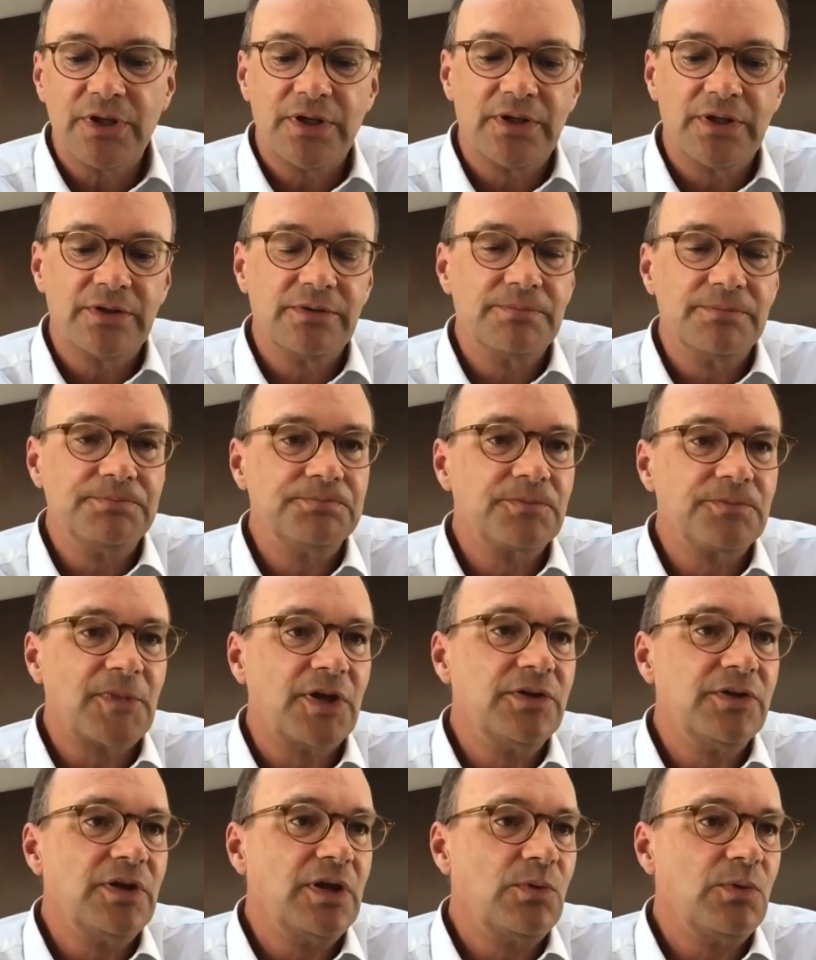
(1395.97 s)

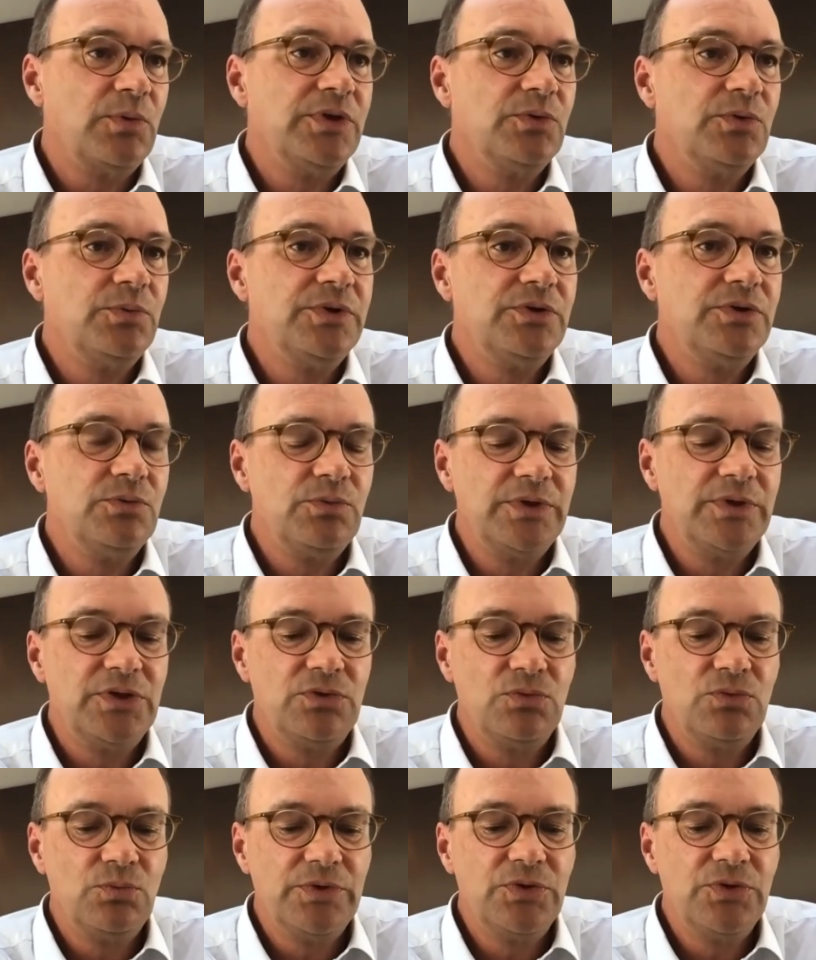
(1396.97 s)
and
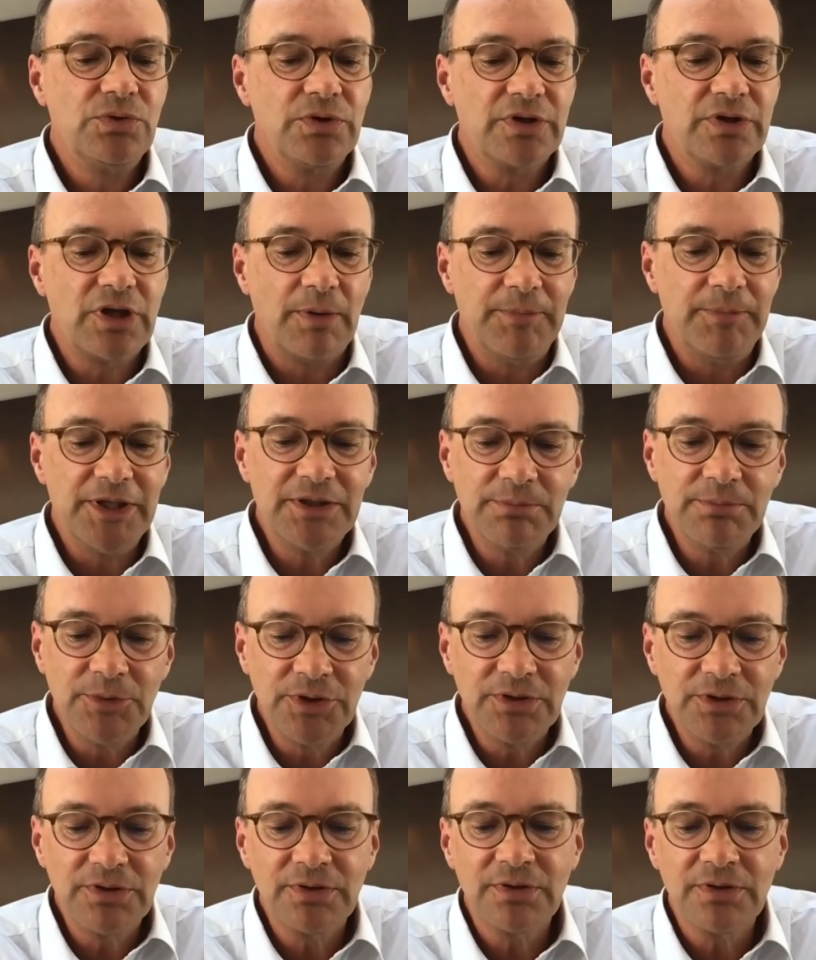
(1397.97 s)
we took a
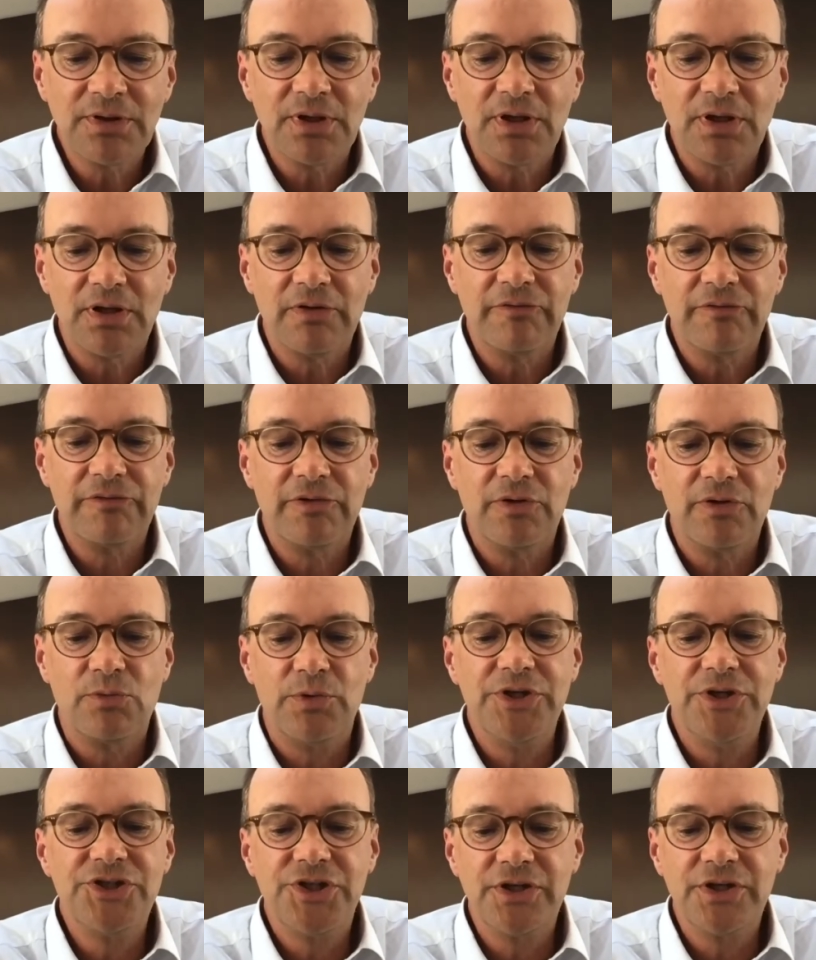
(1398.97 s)
commitment of
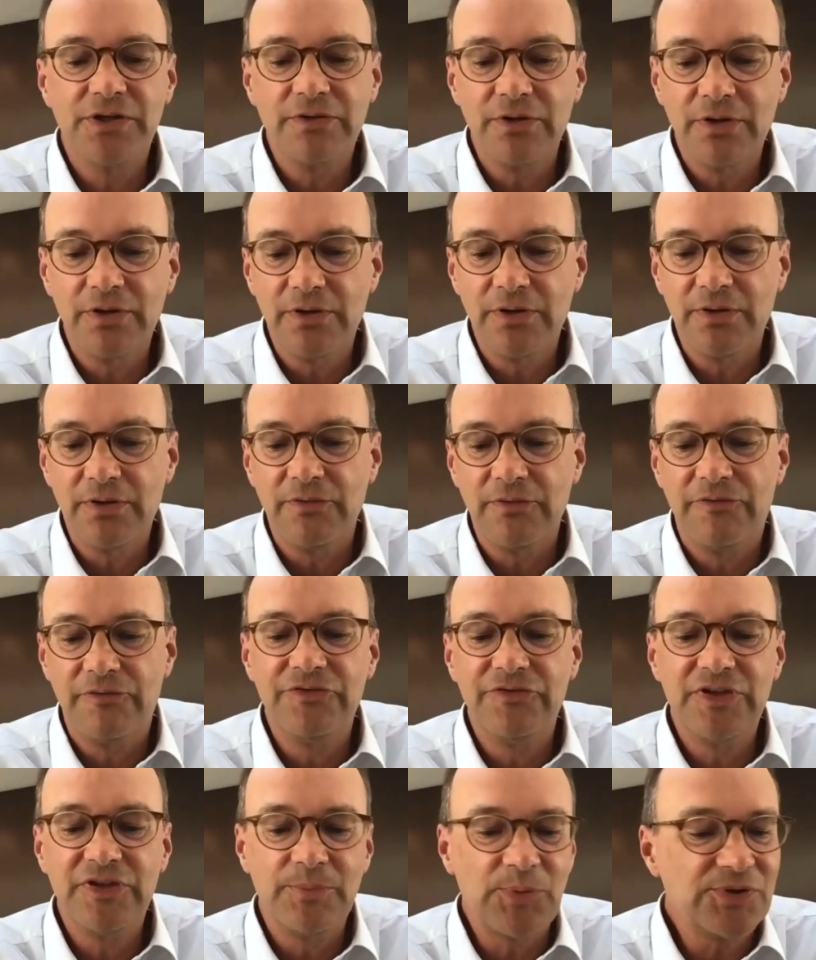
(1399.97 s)
reaching
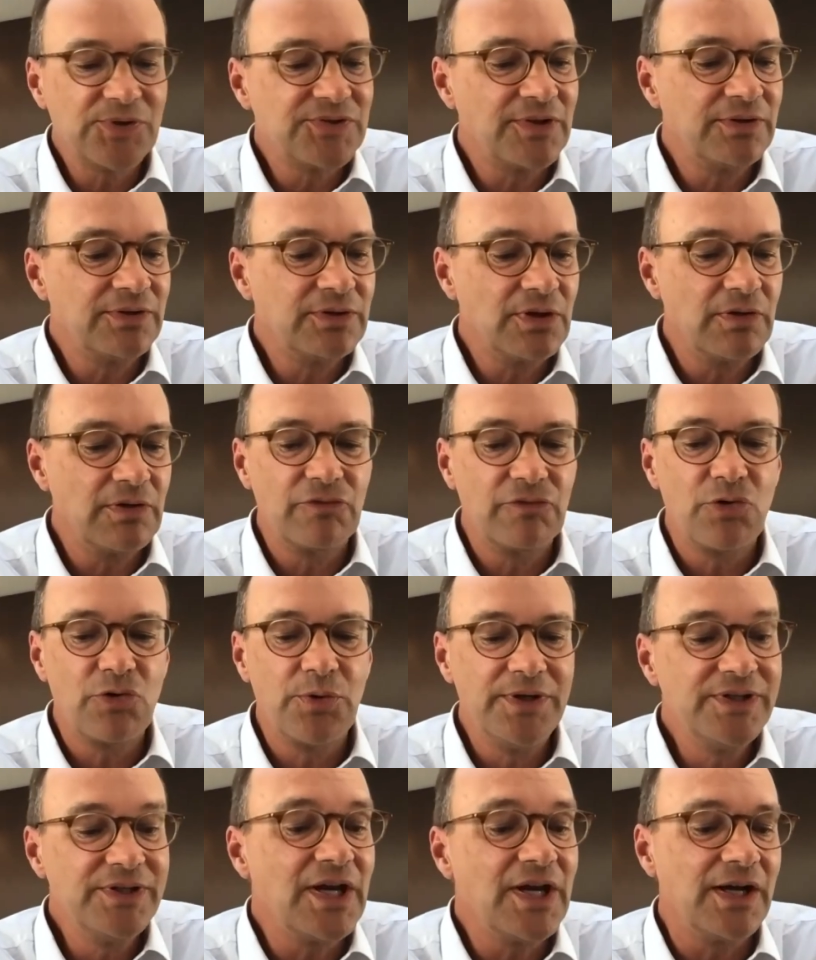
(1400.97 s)
50% of
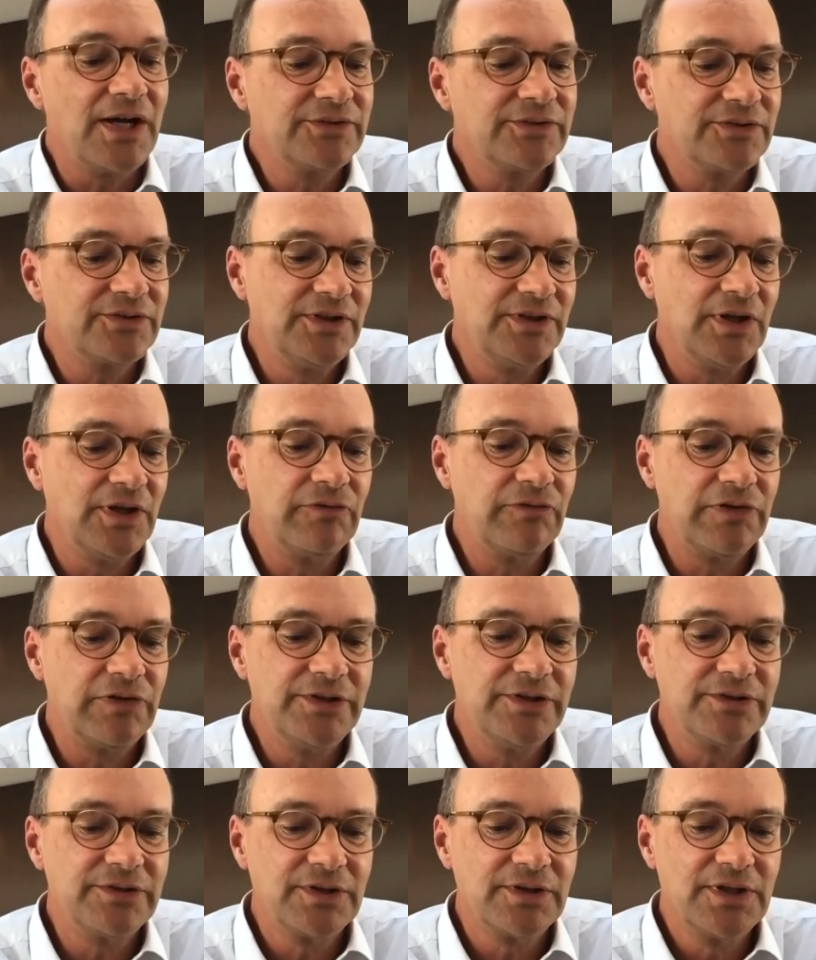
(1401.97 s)
green cars in our
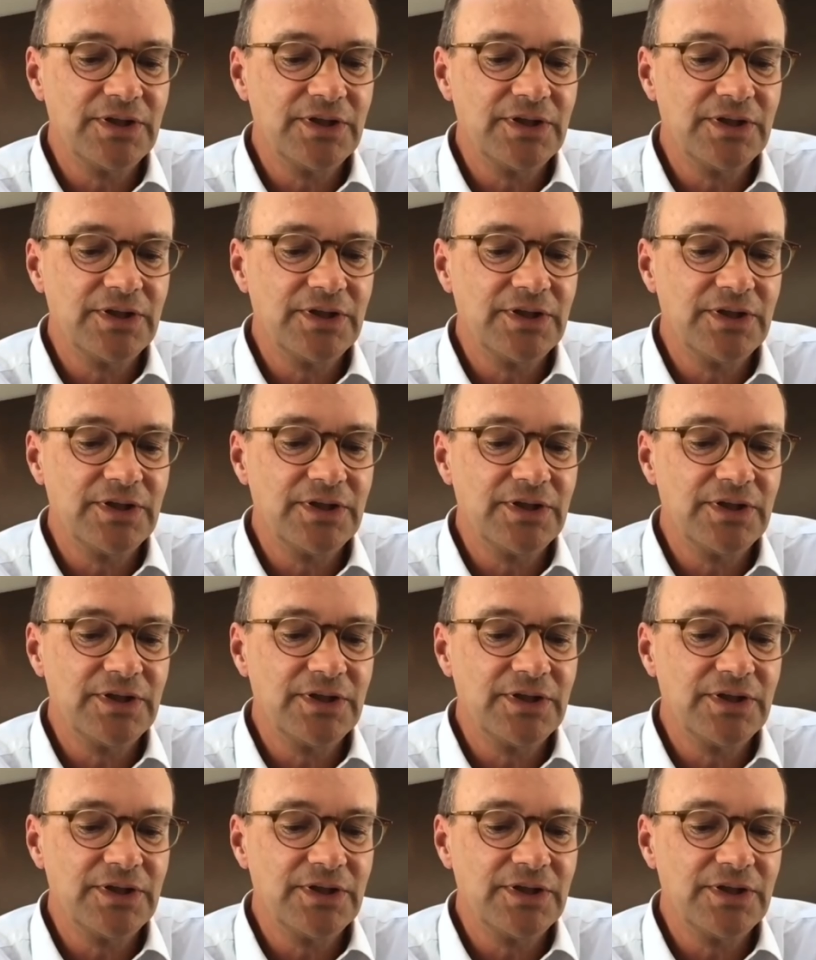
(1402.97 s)
fleet